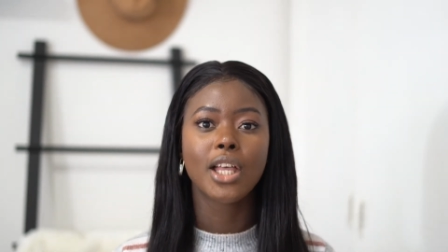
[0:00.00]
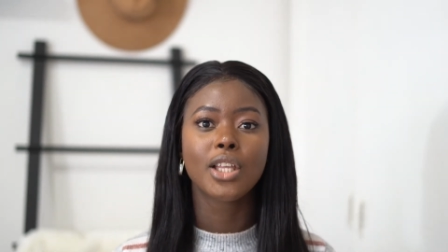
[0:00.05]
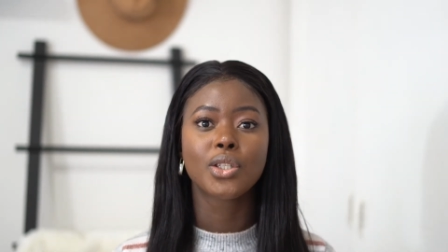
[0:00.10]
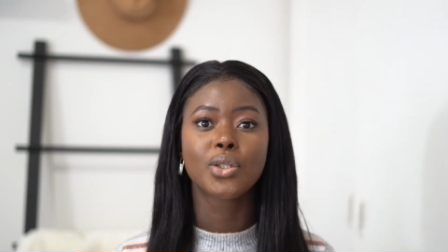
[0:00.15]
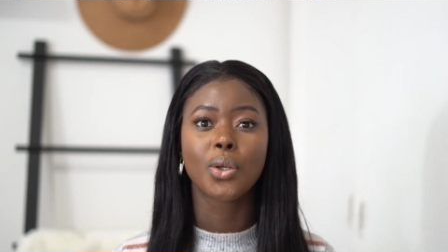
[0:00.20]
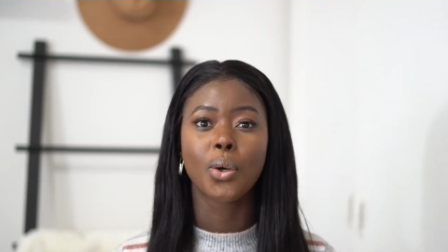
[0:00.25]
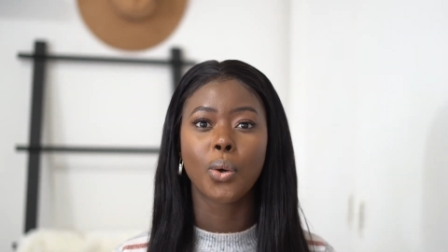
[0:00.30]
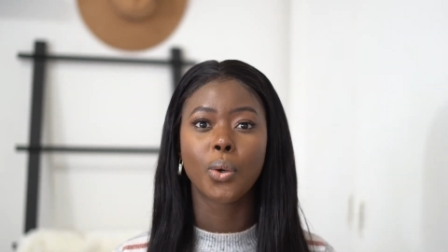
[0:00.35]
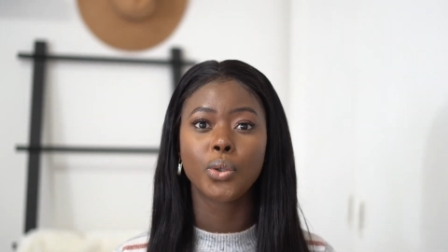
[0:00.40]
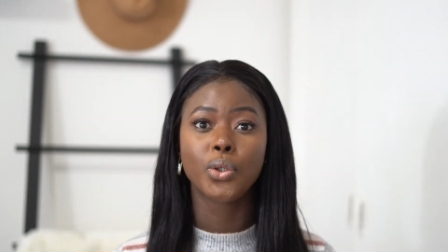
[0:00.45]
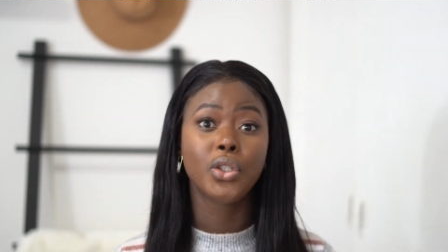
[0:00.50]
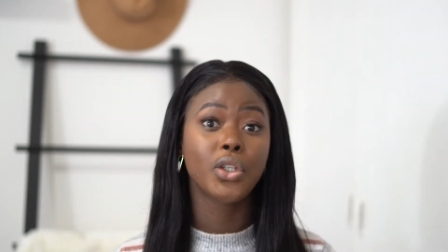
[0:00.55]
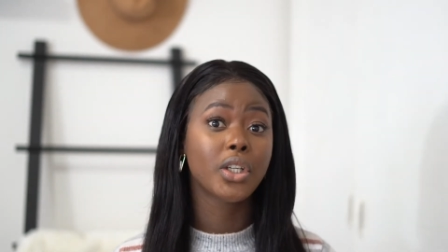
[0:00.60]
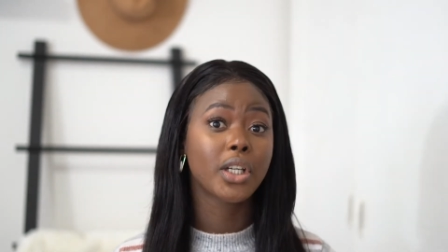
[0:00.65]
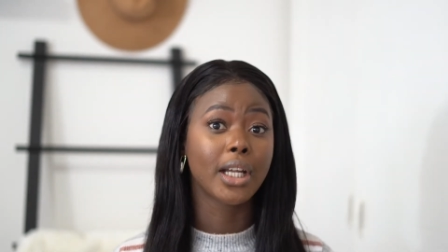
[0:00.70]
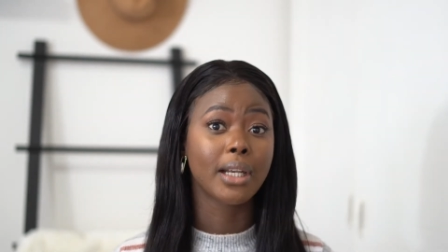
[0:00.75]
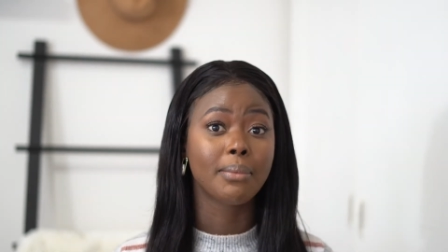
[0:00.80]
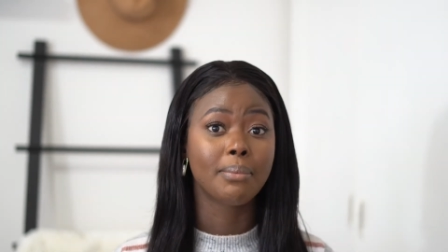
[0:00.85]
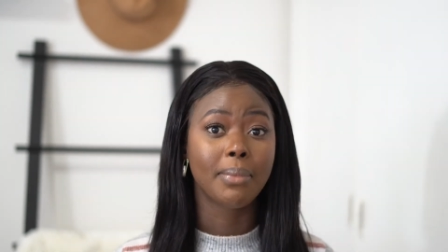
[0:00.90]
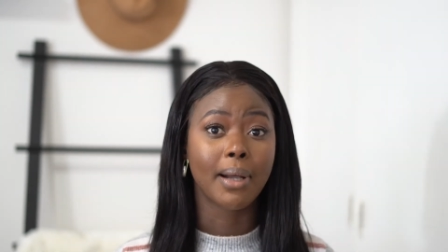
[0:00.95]
So you
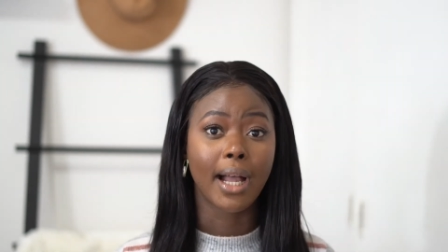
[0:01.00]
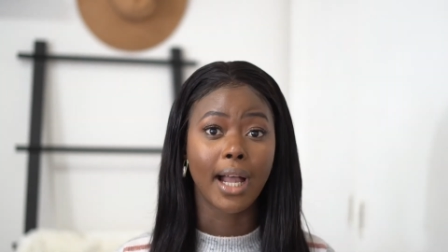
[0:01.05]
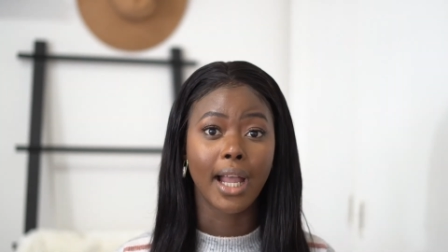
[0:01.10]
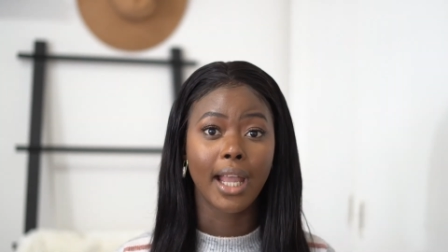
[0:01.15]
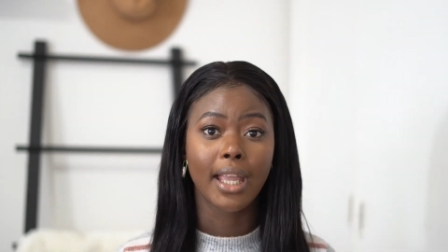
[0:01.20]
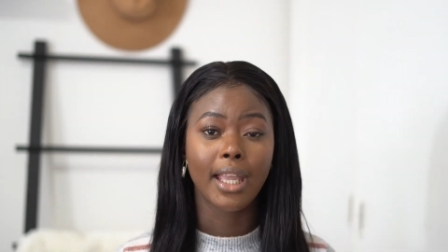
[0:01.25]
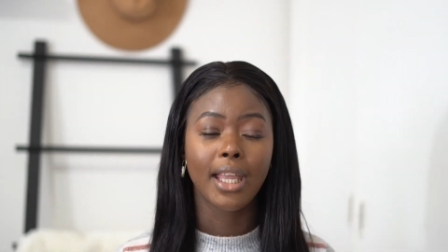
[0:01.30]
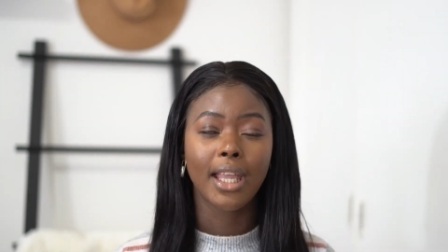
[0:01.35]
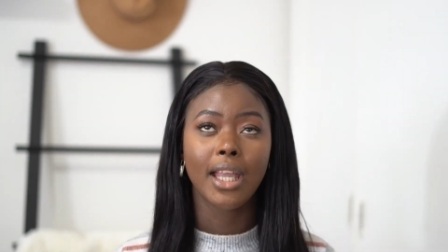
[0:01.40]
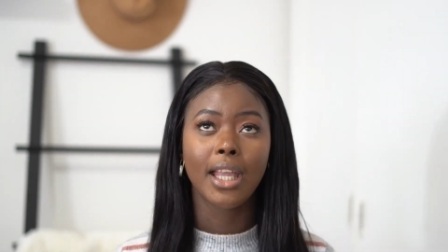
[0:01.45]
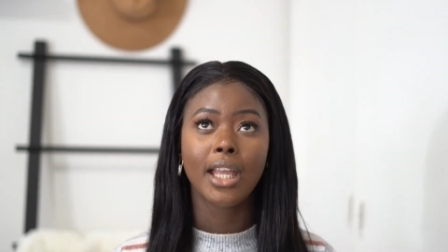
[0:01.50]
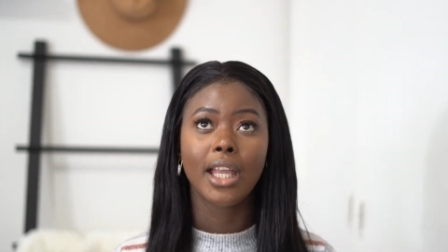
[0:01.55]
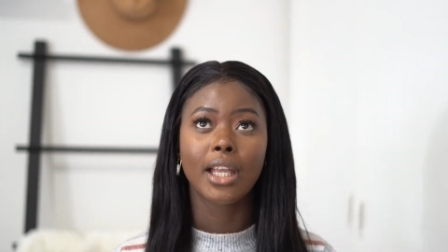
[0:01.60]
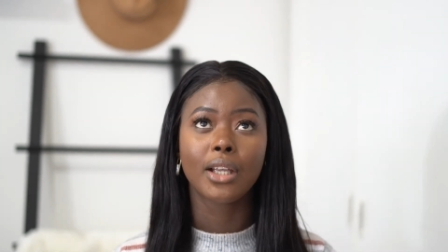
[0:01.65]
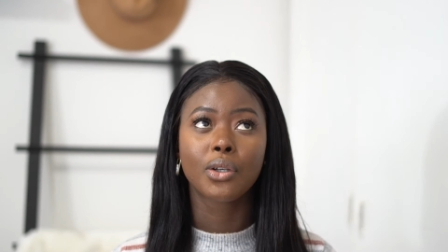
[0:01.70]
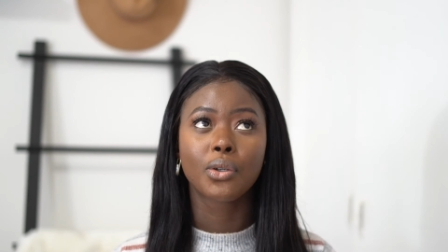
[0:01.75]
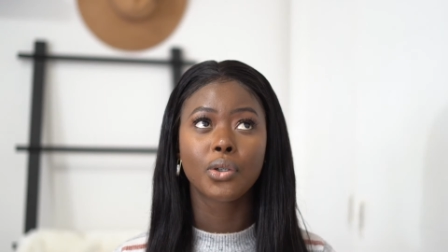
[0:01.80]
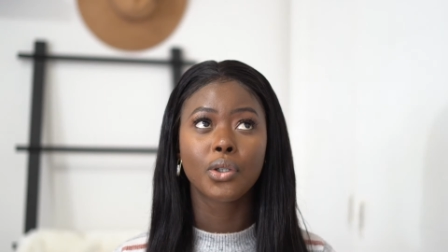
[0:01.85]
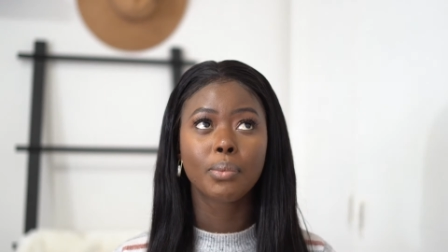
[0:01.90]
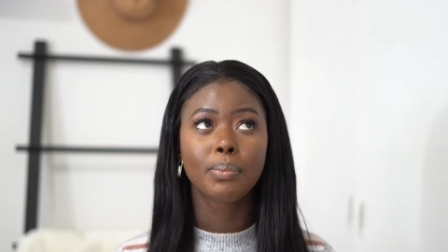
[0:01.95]
can buy, a
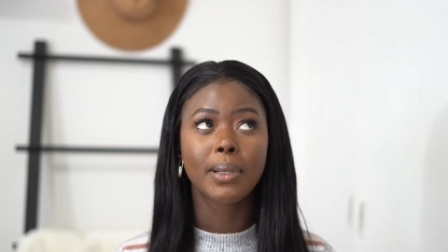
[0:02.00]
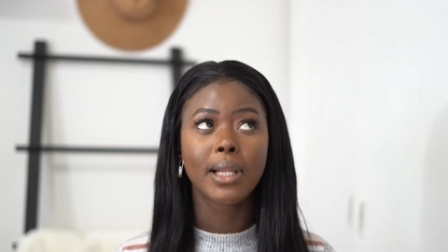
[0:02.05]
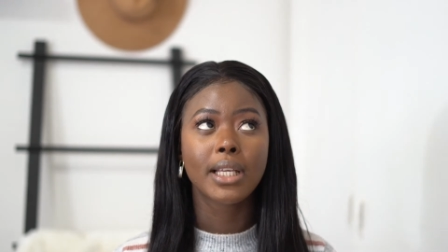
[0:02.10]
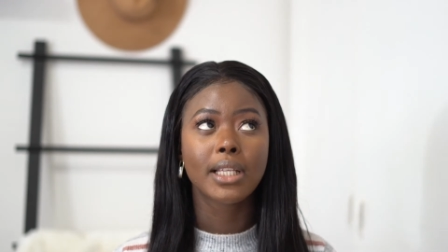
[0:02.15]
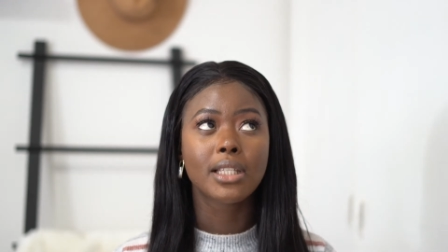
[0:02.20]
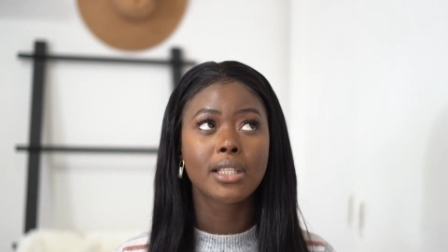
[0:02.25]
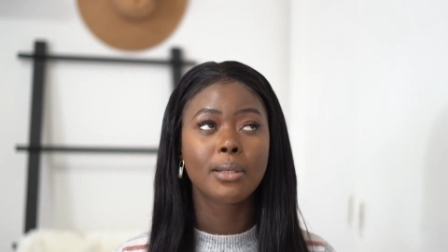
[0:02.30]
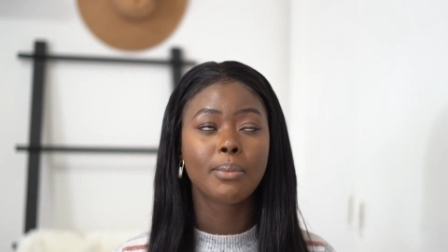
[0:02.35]
good place